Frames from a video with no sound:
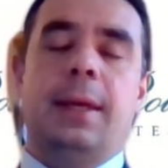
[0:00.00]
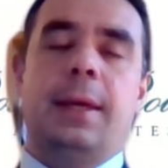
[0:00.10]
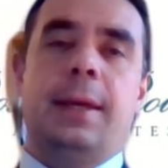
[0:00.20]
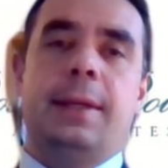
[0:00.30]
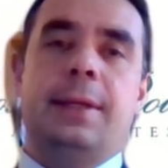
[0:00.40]

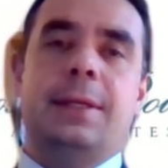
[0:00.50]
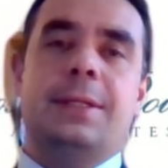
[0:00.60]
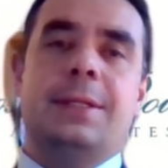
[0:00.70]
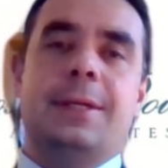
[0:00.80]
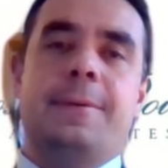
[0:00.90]

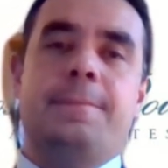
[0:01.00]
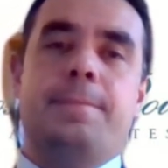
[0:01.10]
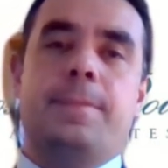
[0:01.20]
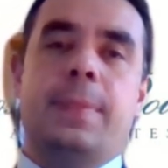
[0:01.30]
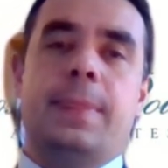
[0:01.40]
and
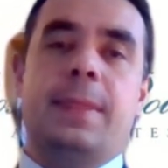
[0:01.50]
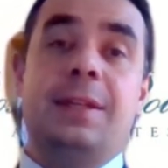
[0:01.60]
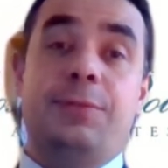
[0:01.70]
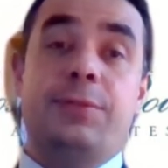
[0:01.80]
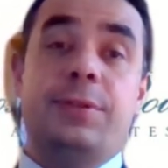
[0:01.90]
um, the
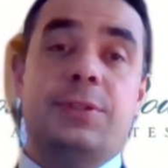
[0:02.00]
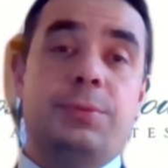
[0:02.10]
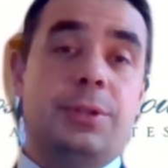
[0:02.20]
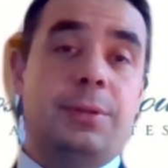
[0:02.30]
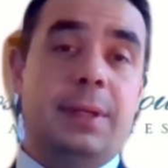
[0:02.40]
difference
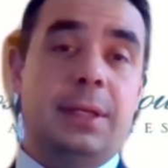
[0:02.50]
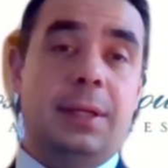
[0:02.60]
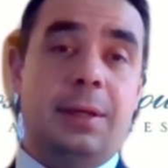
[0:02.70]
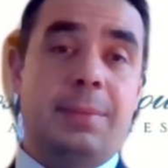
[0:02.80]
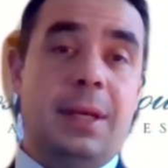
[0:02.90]
with
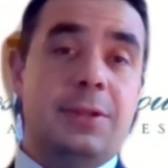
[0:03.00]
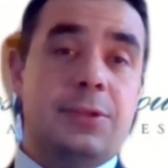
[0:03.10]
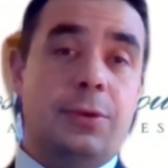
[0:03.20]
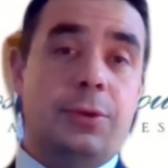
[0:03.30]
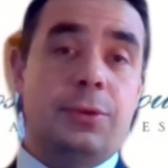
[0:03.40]
Germany
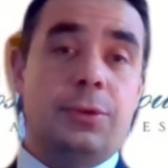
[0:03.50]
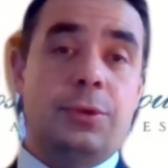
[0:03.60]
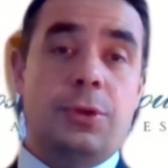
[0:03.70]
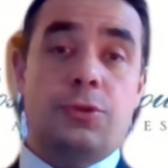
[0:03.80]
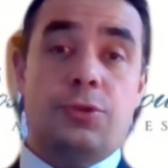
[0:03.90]
remains on
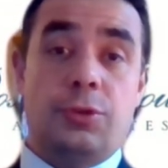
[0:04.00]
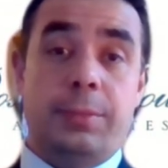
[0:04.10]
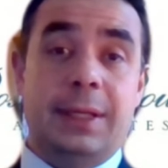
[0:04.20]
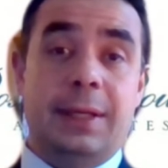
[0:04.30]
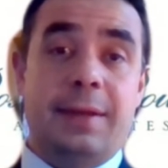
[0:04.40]
so
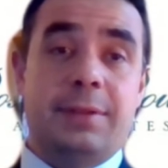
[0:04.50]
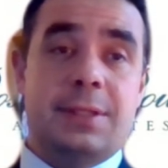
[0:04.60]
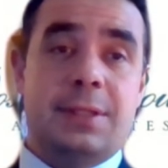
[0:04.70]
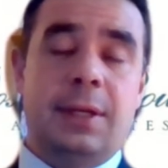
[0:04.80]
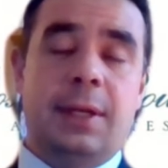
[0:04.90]
many
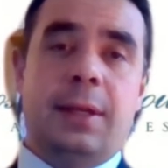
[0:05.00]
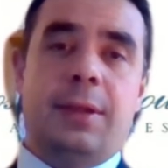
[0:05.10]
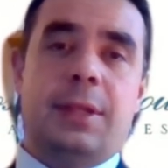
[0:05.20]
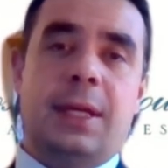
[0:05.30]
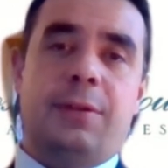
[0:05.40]
levels.
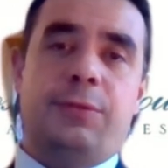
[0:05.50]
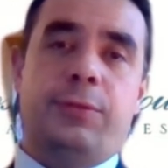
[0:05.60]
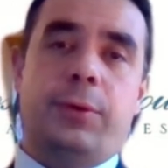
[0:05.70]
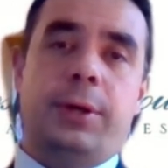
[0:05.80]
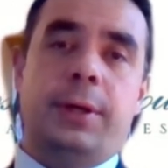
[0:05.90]

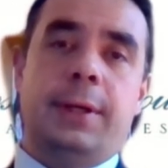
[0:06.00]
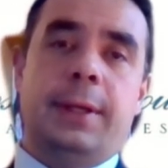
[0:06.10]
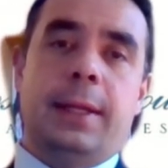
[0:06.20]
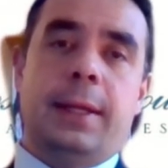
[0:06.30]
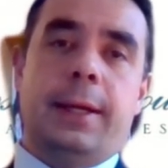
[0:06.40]
Therefore,
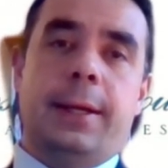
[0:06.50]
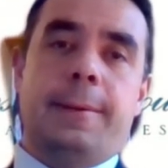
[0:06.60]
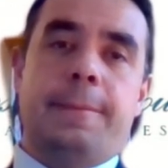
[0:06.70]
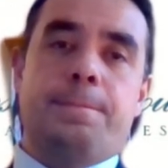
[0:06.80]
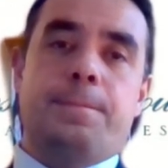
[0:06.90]

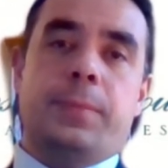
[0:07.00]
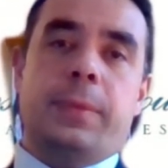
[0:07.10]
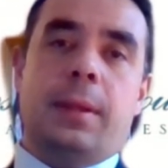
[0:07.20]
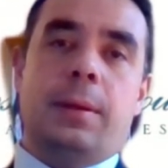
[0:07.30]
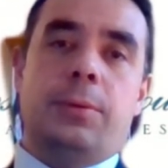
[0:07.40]

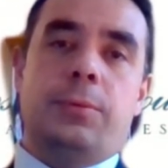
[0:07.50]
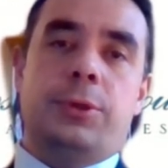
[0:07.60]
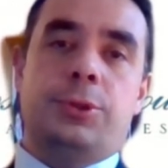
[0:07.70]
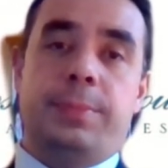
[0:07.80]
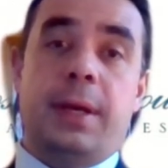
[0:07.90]
um, we
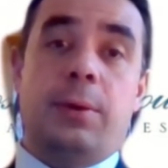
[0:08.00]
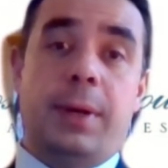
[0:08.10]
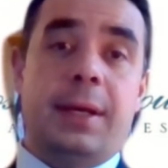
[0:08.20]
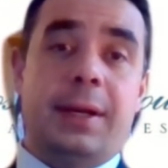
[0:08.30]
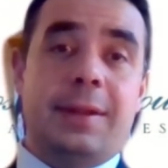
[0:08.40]
should be
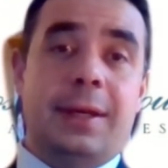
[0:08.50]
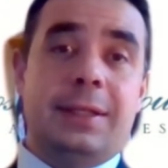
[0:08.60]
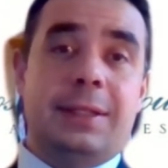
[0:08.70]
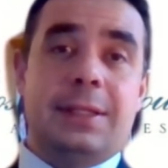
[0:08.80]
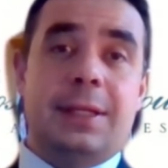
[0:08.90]
aware
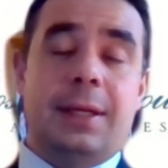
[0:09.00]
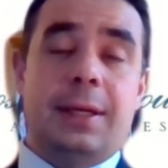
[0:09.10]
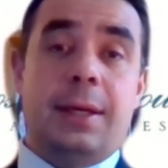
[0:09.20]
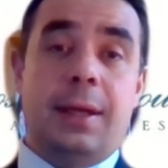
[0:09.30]
that uh,